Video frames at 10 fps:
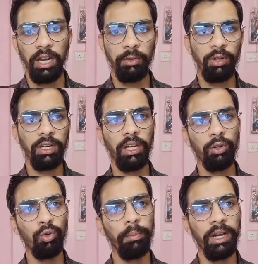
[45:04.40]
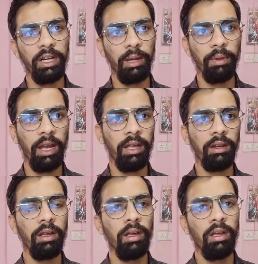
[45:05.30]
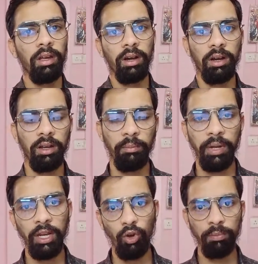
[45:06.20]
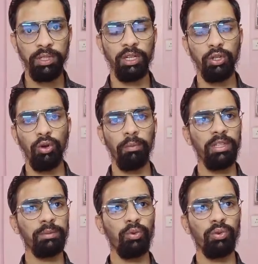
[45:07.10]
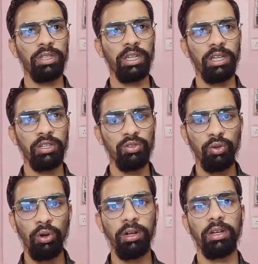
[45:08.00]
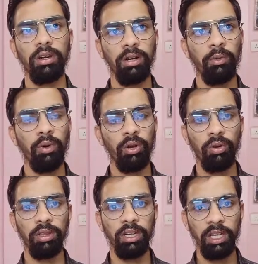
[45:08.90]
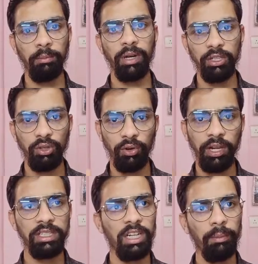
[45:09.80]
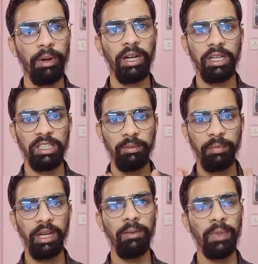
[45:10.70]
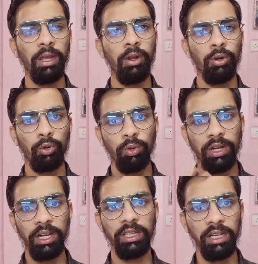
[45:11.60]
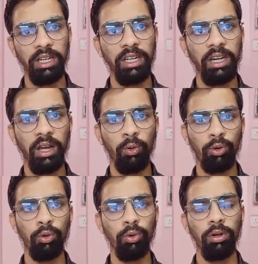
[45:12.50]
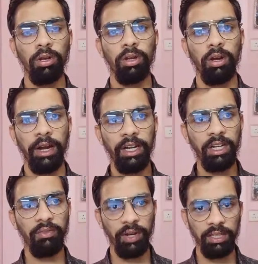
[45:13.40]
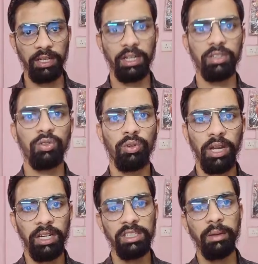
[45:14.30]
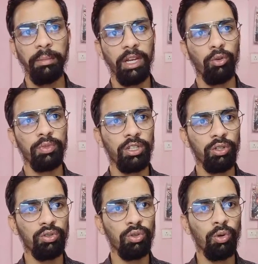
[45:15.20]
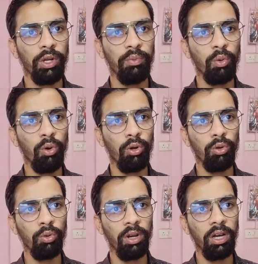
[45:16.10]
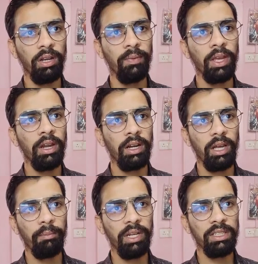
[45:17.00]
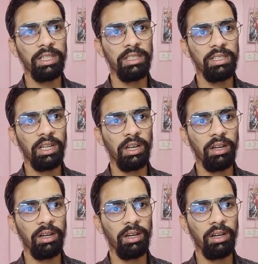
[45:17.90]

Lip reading: it will take too many time, and main objective of this project is not work on the temperature or LCD part. It is meant to train the data and how to identify the data. So that is the main objective. So if you want to learn temperature sensor